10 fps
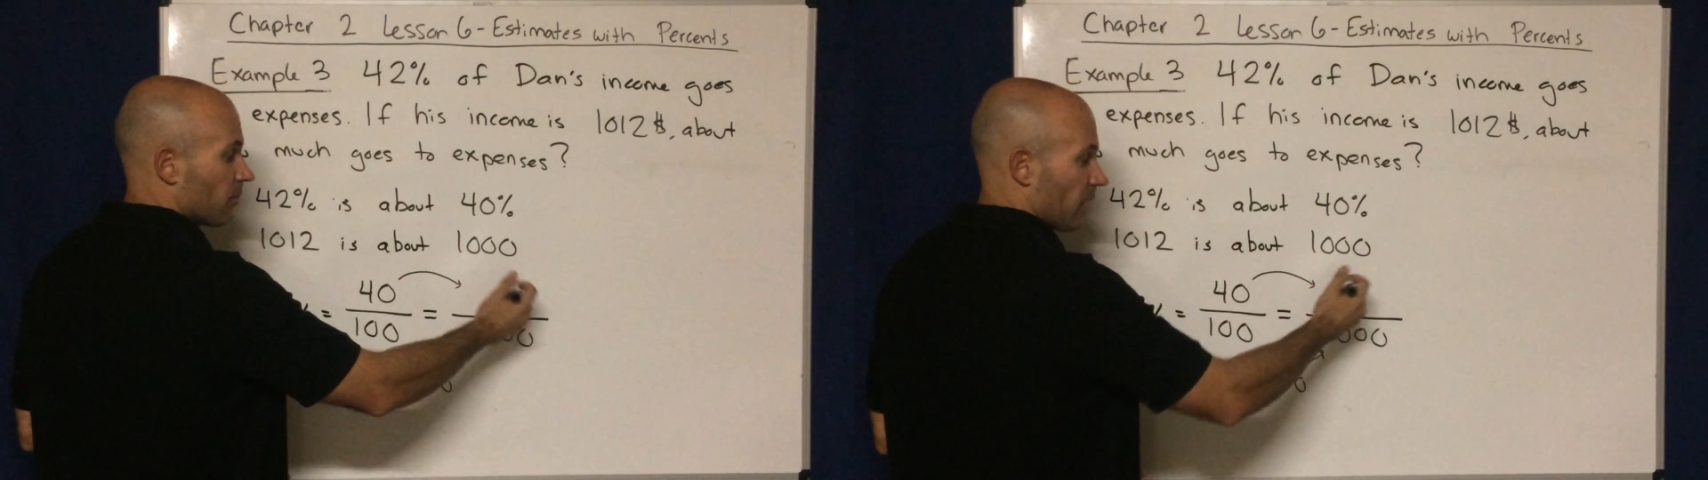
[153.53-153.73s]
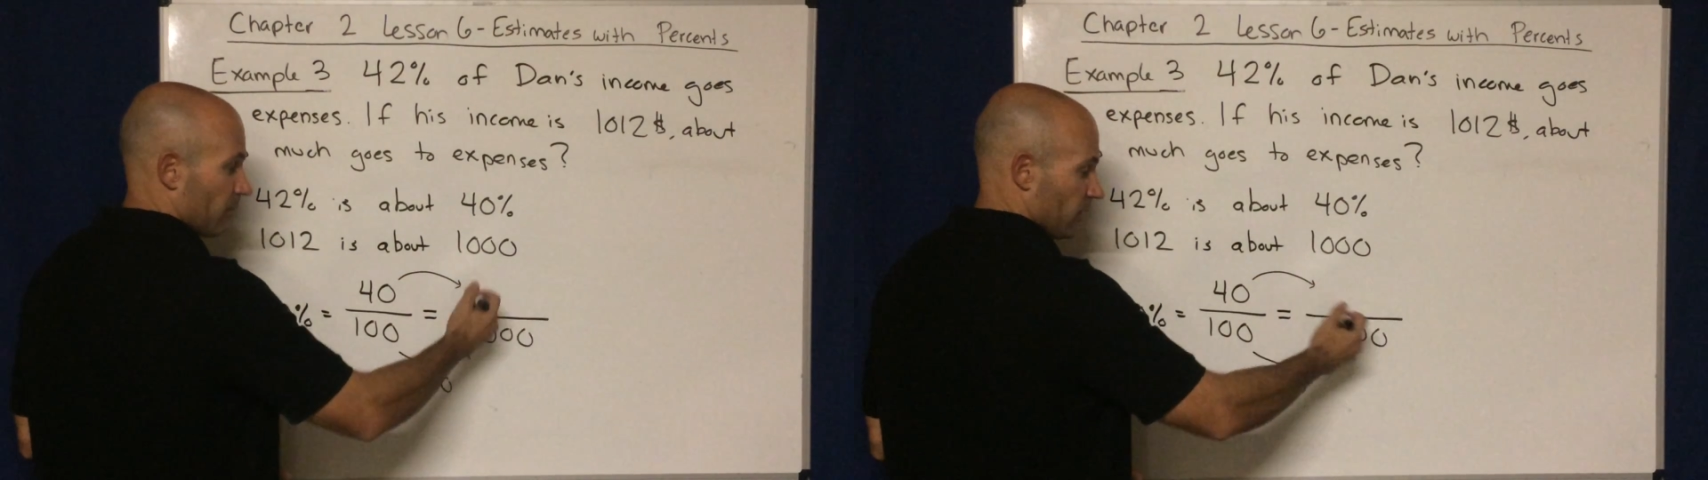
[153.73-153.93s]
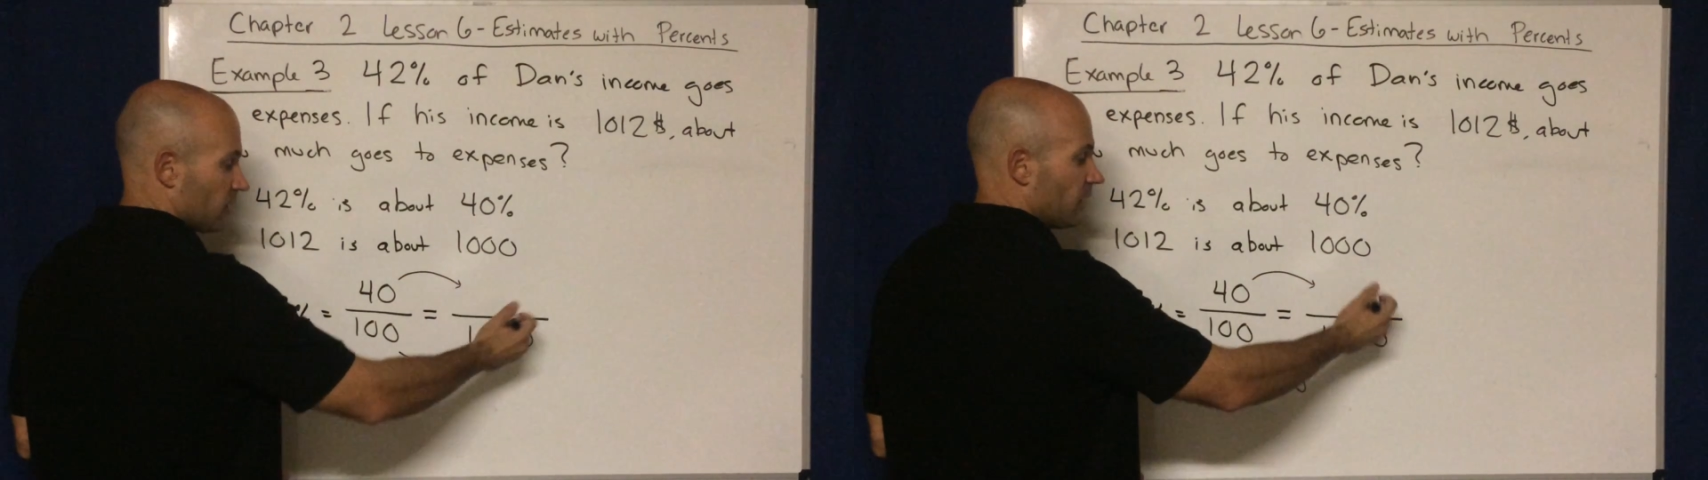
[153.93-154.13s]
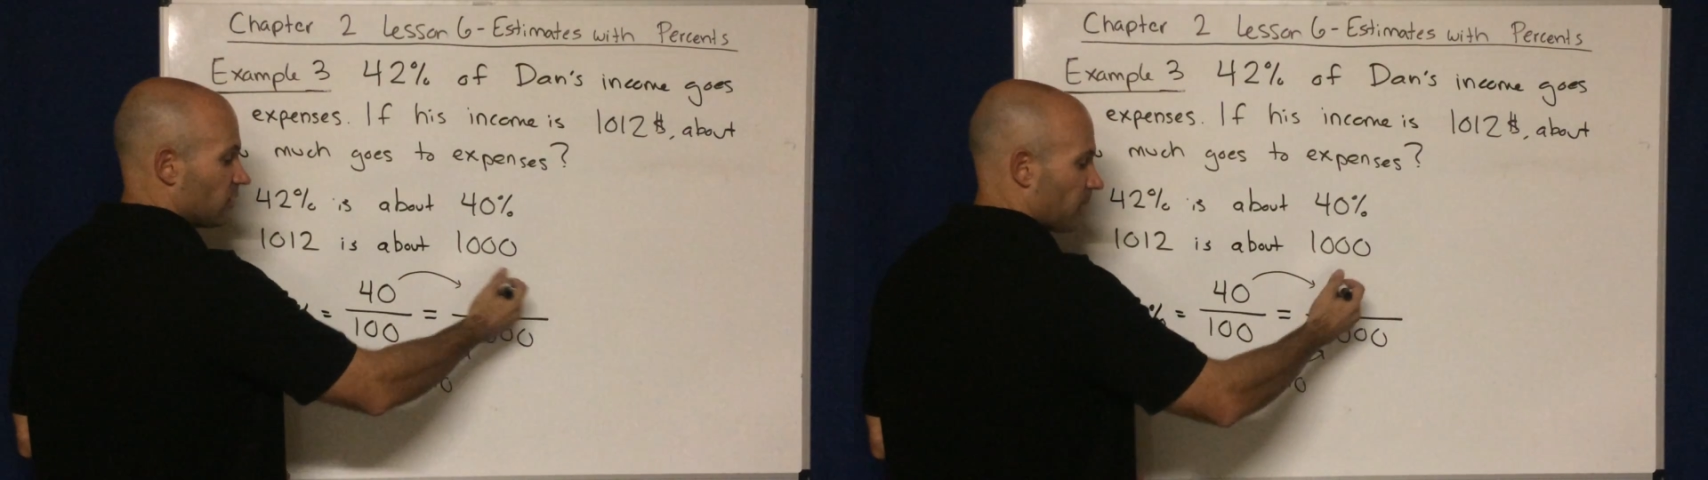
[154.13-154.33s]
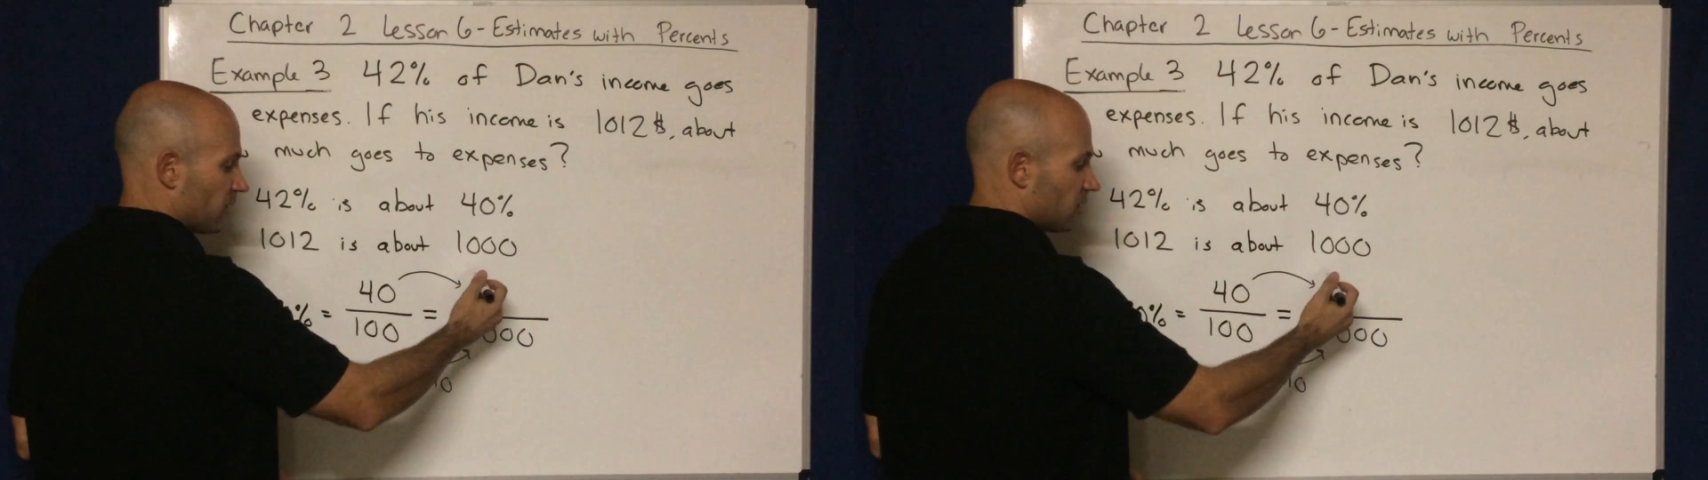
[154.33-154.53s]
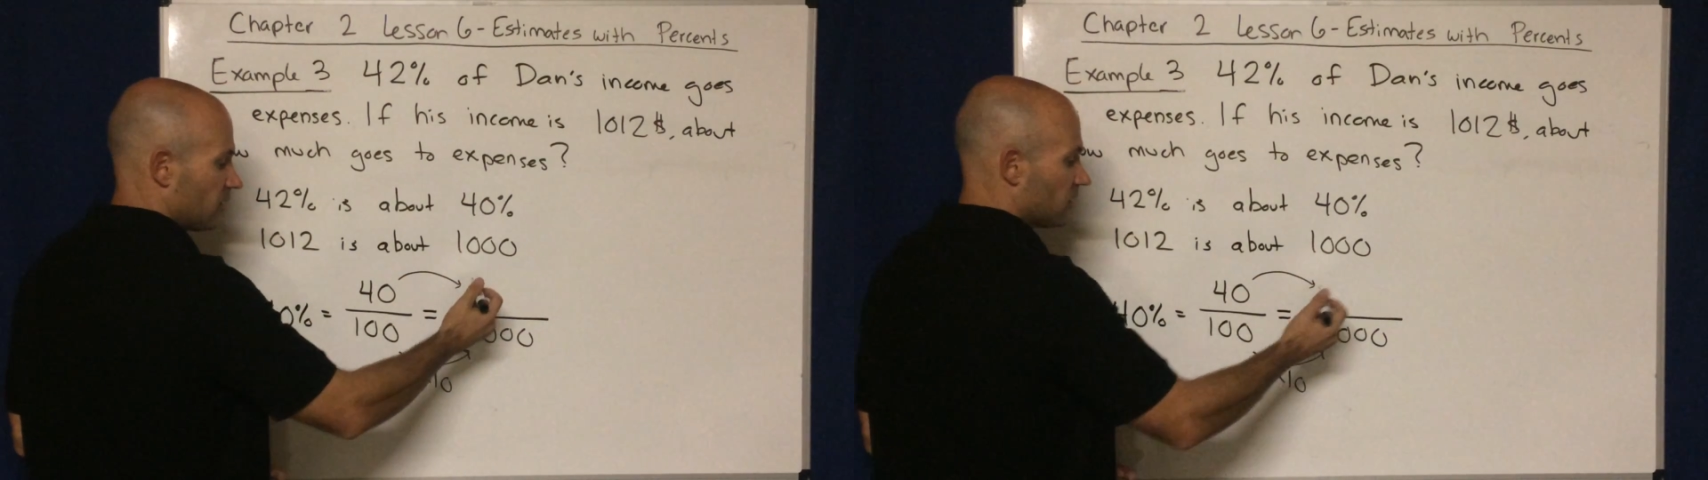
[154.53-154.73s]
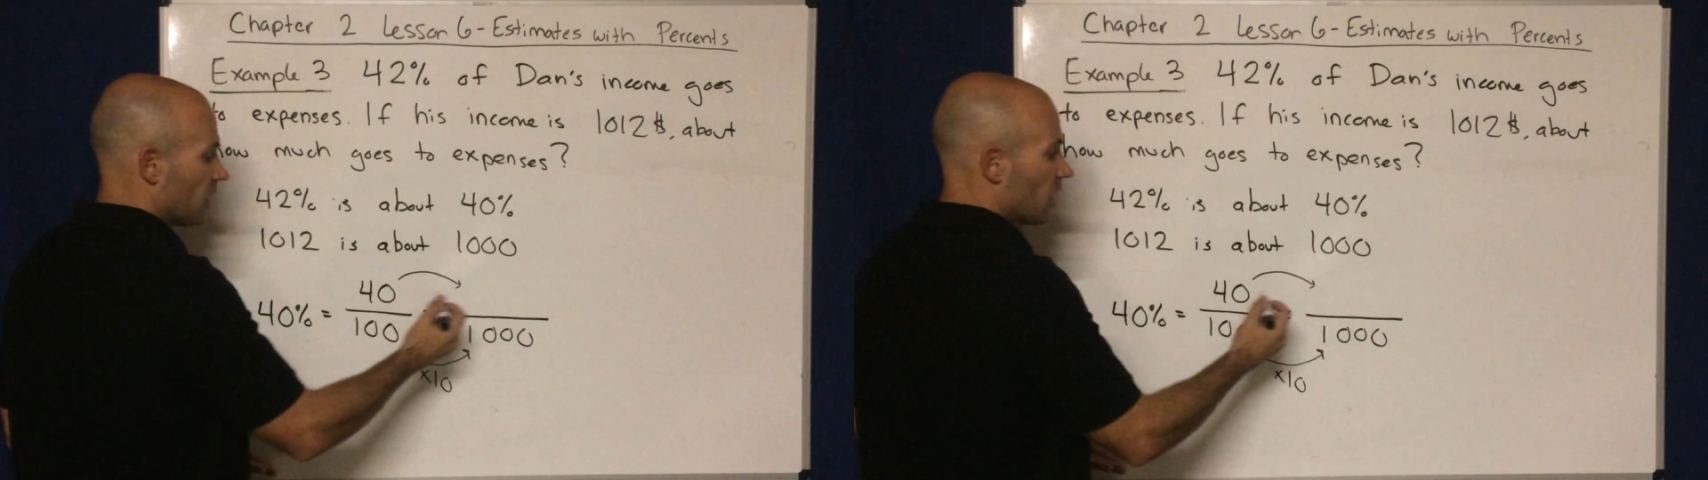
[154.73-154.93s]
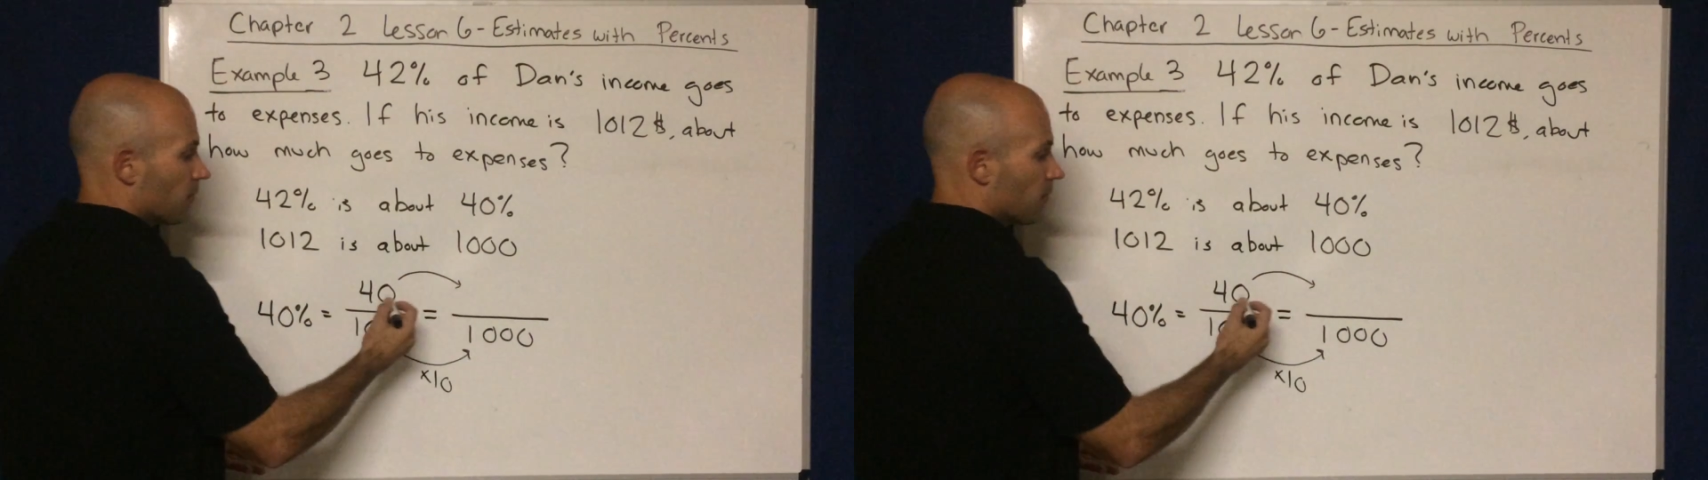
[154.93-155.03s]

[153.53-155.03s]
on my monthly expenses